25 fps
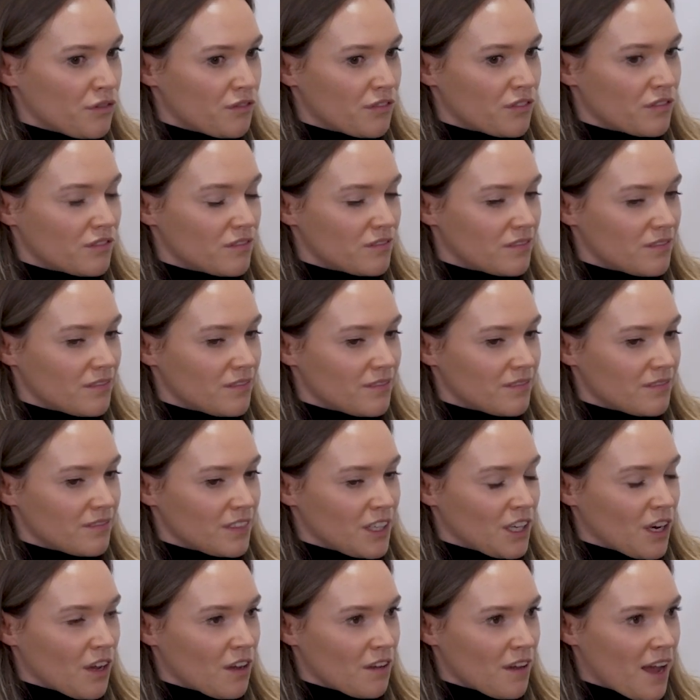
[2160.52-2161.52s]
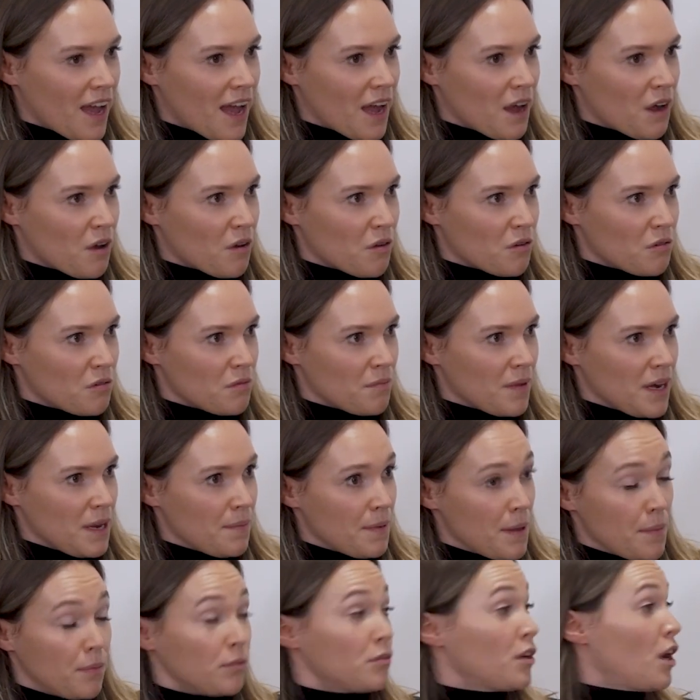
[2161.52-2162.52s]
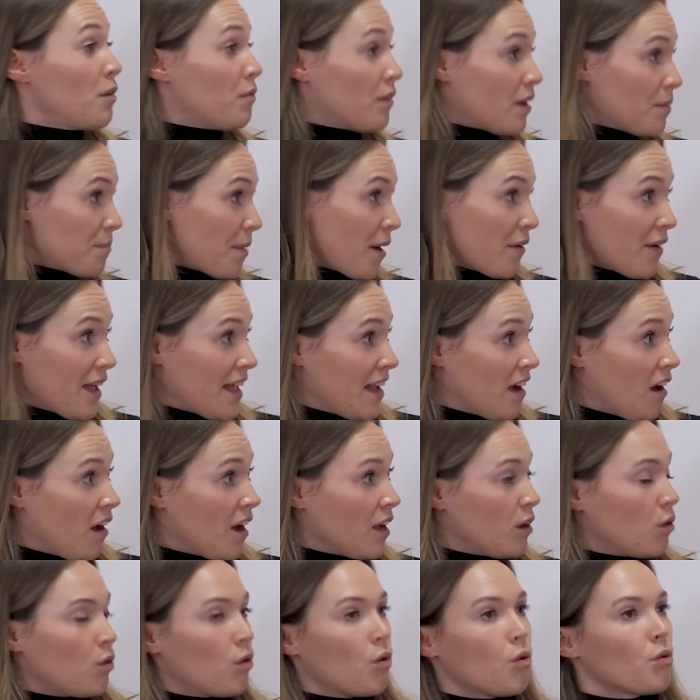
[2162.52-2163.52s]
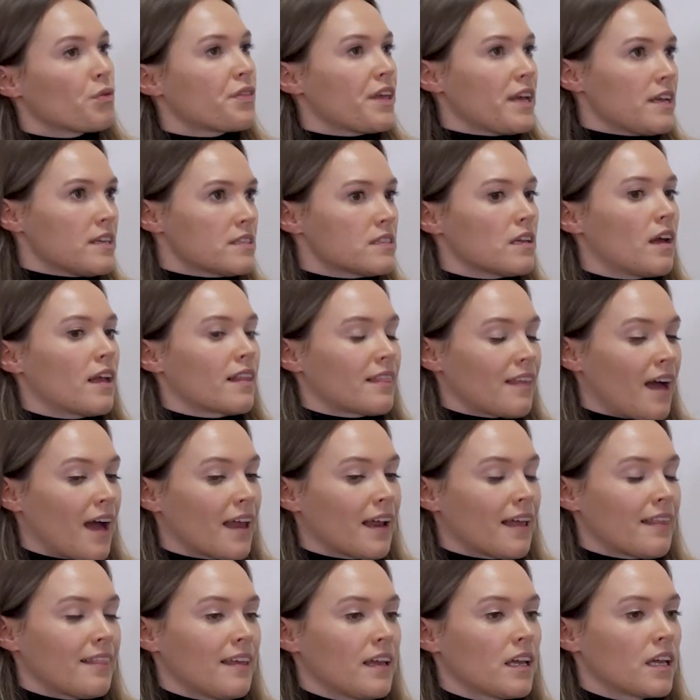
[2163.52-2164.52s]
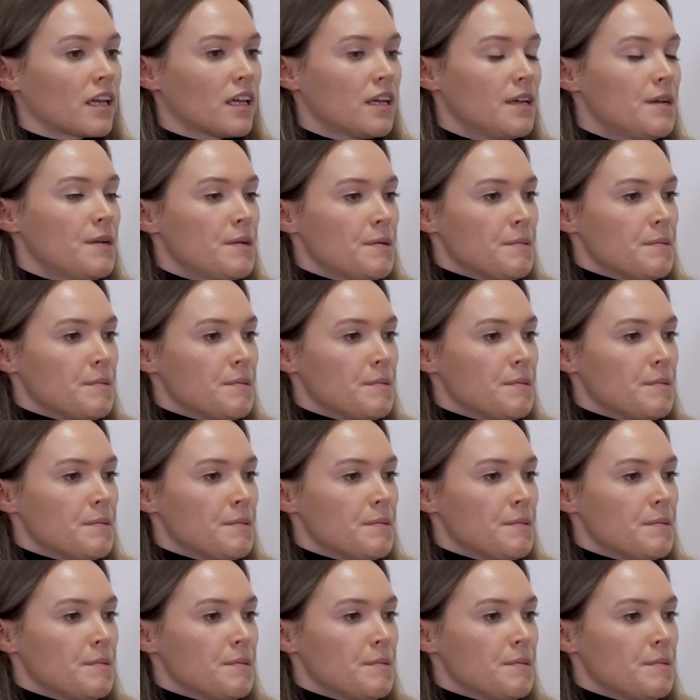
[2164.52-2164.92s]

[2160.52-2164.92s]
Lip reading: of, how many people know about AI or things like that. And I think,